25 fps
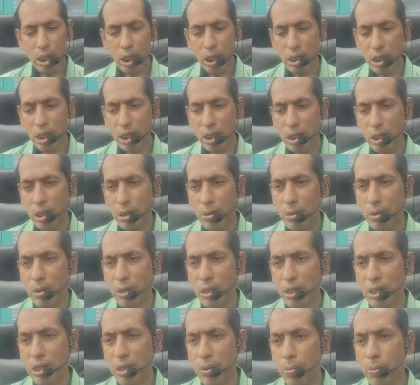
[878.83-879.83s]
this
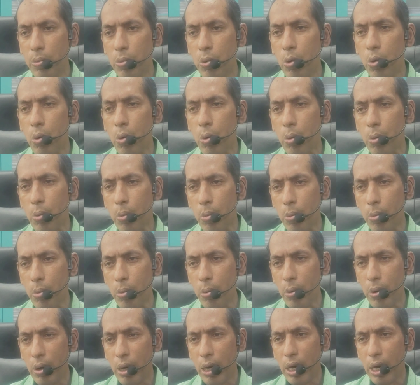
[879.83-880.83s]
is a broom.
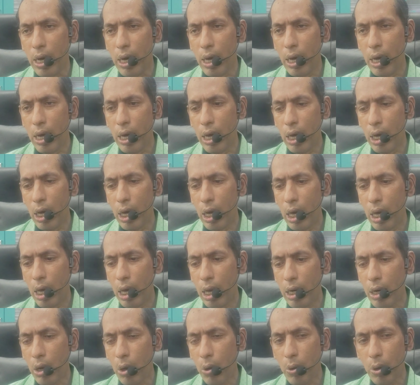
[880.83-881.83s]

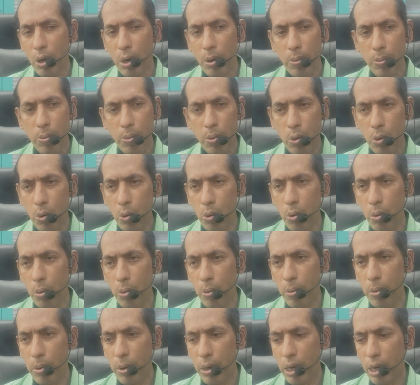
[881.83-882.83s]
Now in a
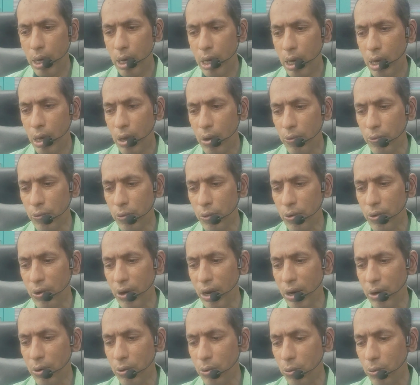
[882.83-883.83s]
broom, if you
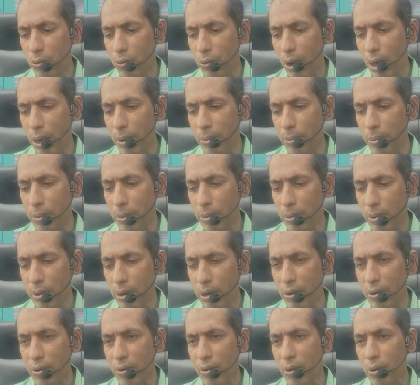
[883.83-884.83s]
try to wipe
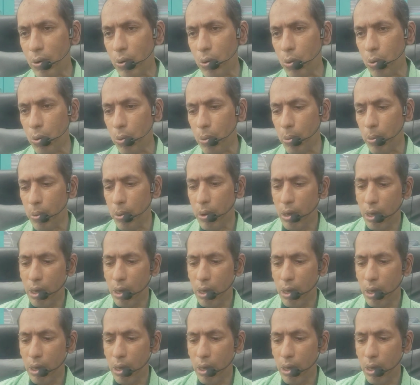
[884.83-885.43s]
a broom,